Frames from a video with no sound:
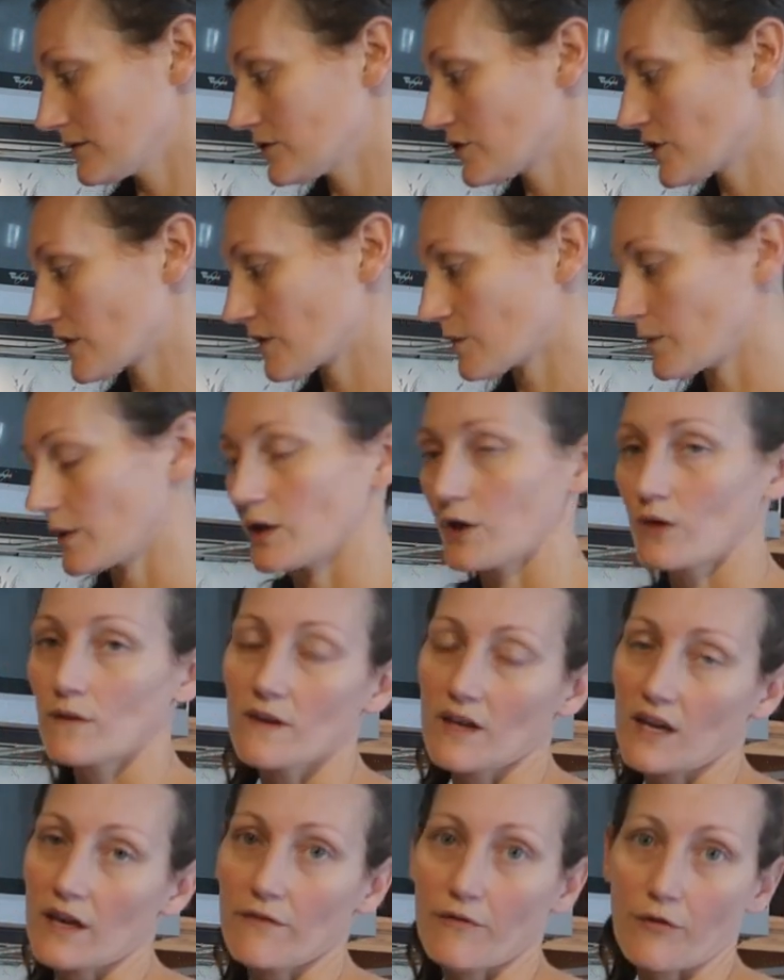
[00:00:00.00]
just been
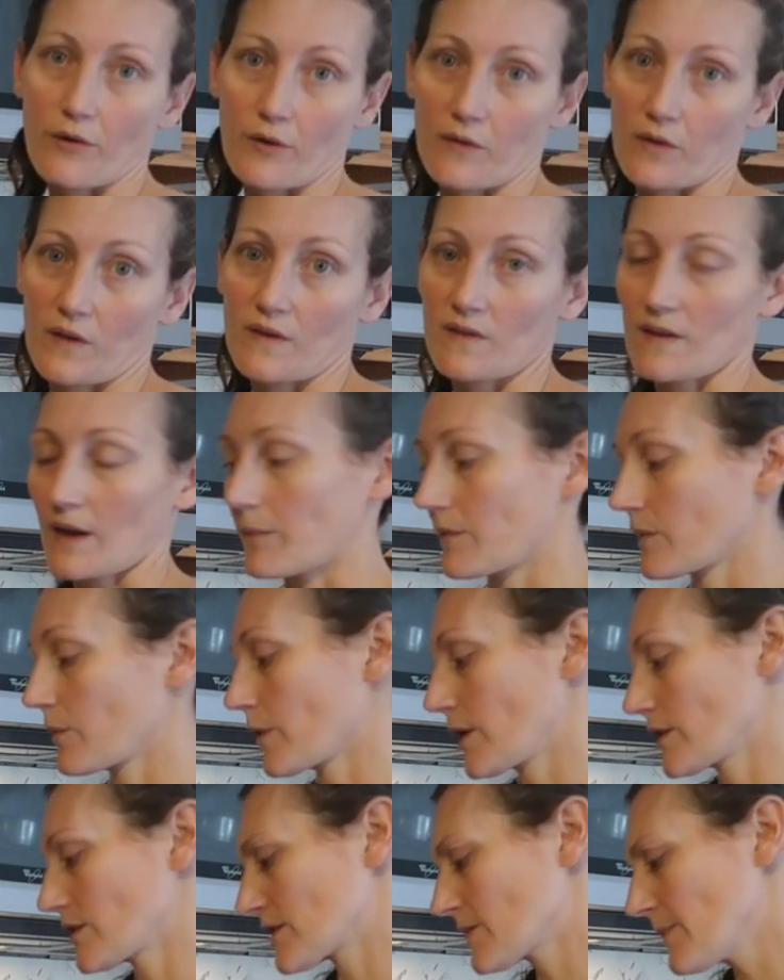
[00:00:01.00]
using it for these types of
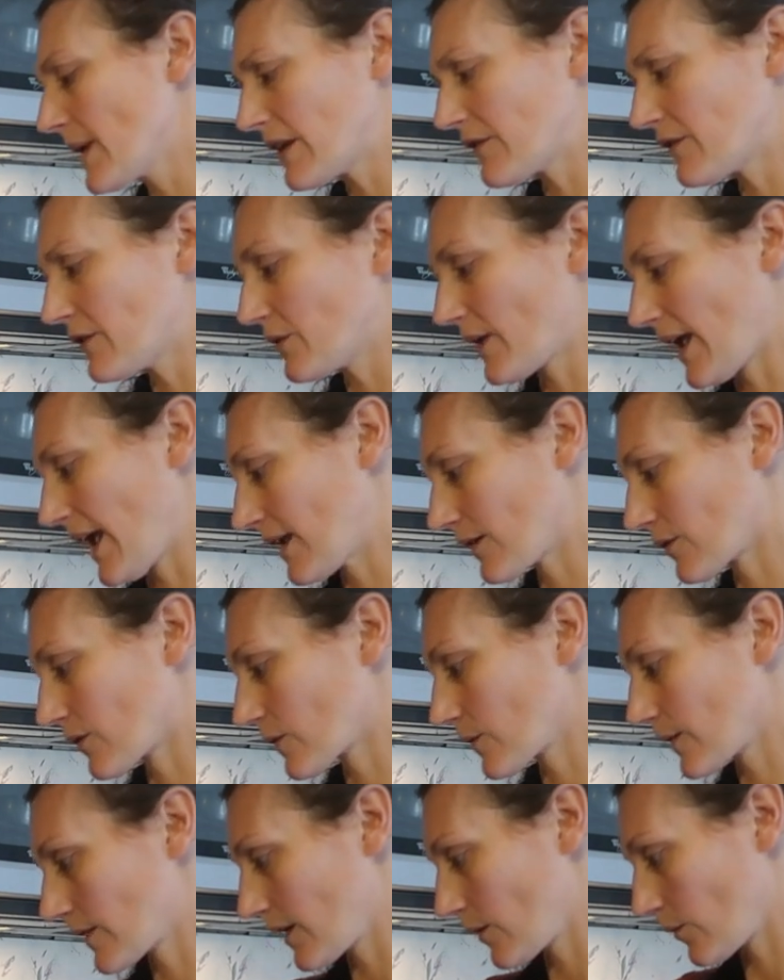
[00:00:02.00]
projects. Made a few
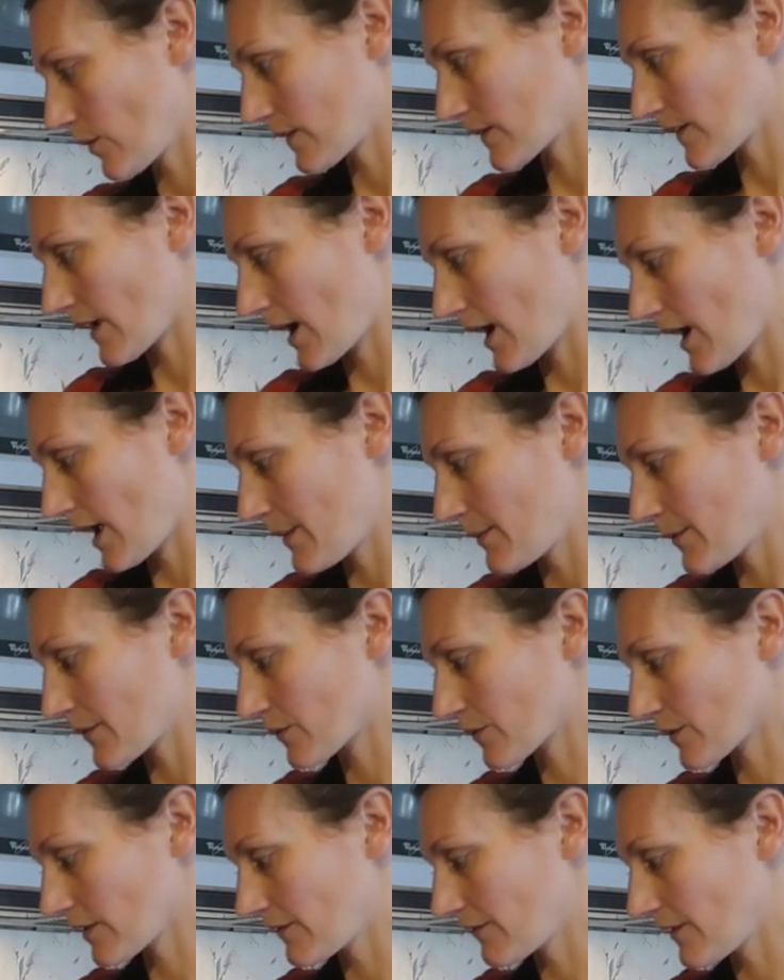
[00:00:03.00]
candles with it one time. It
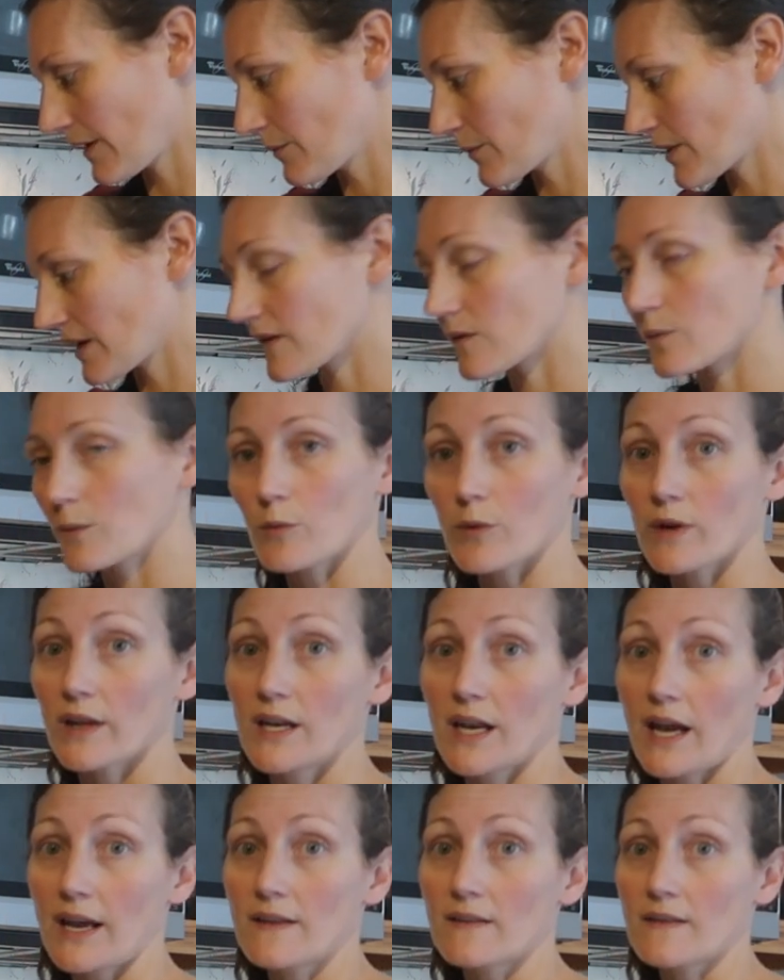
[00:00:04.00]
was really fun, but it's been
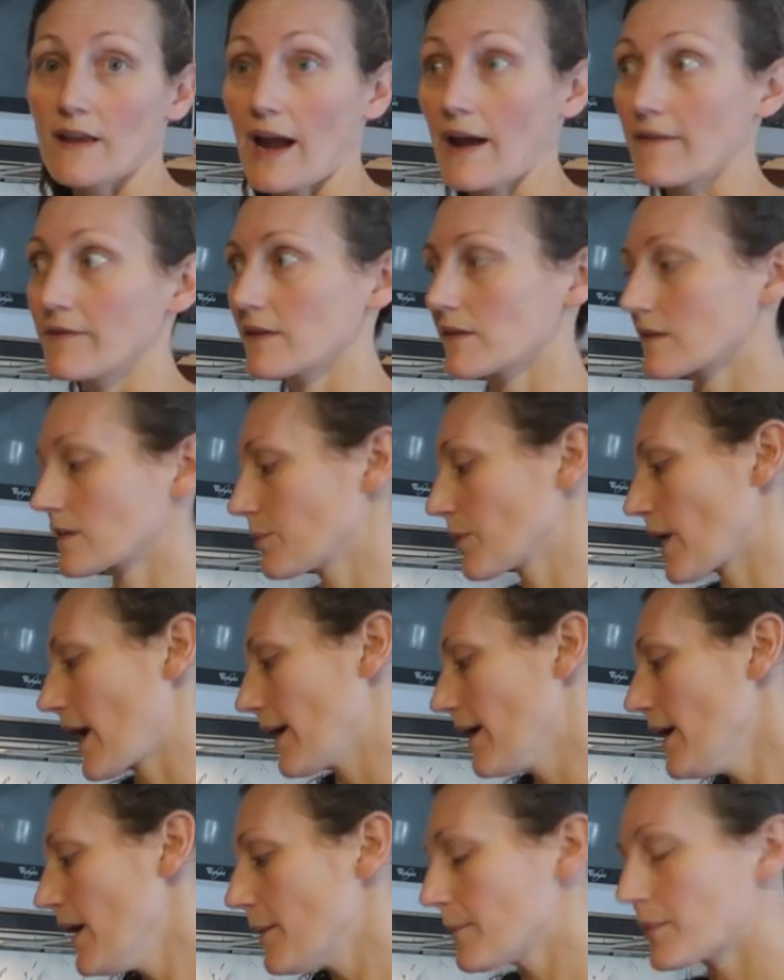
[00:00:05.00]
really nice to have this
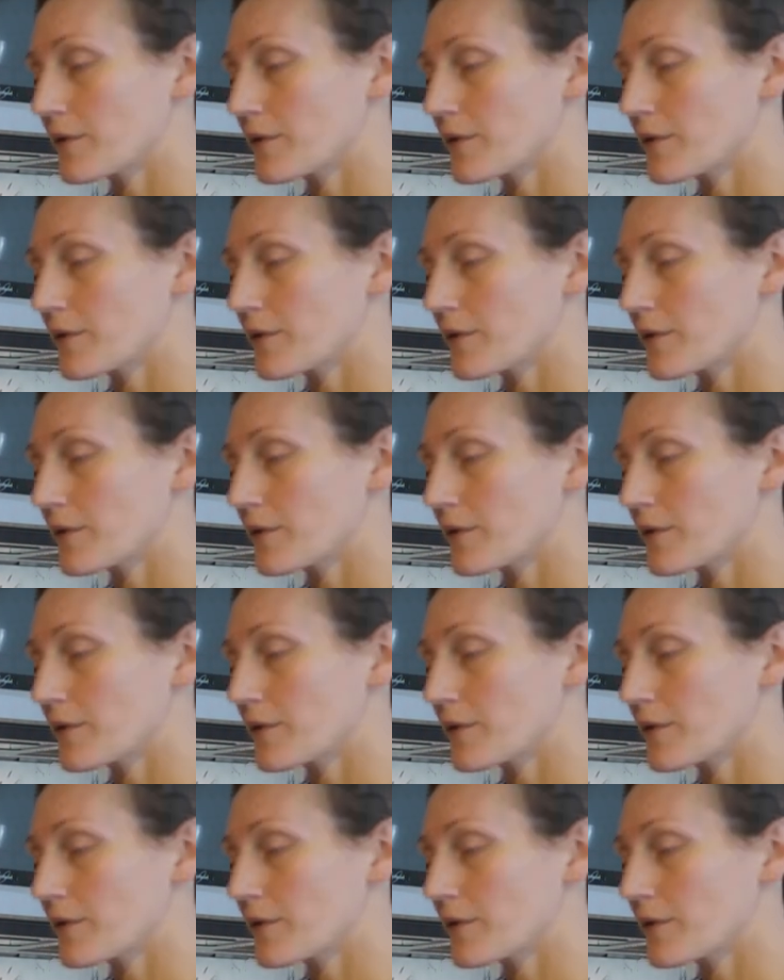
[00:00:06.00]
supply.